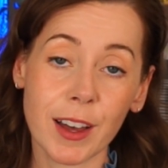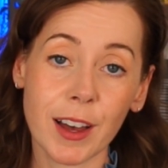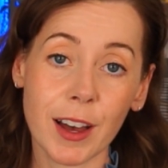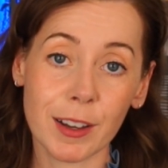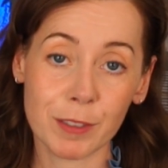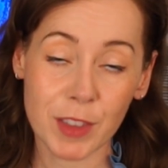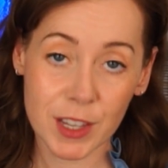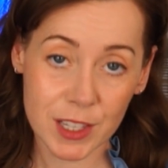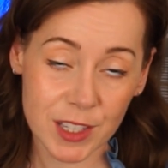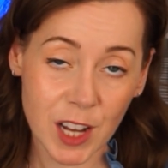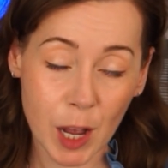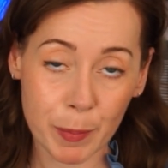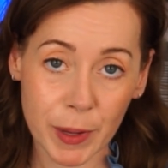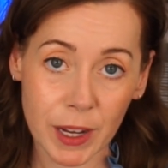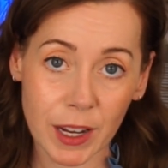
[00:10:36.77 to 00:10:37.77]
of this
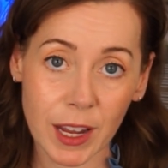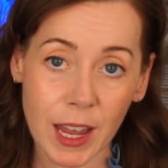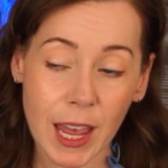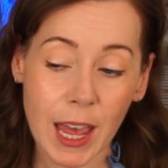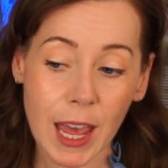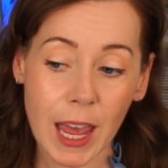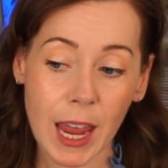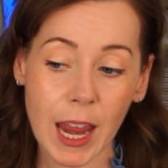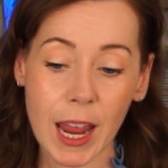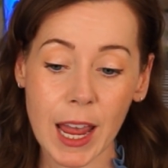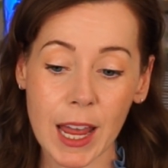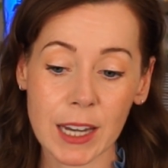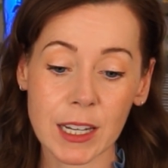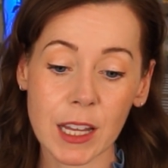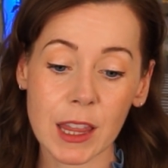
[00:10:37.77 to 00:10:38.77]
topic.
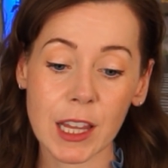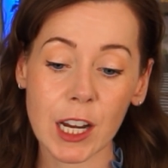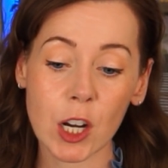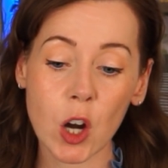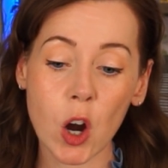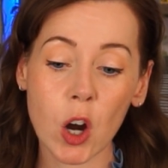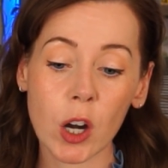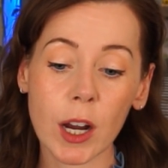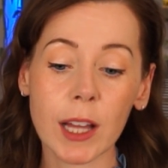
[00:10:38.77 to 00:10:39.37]
And there are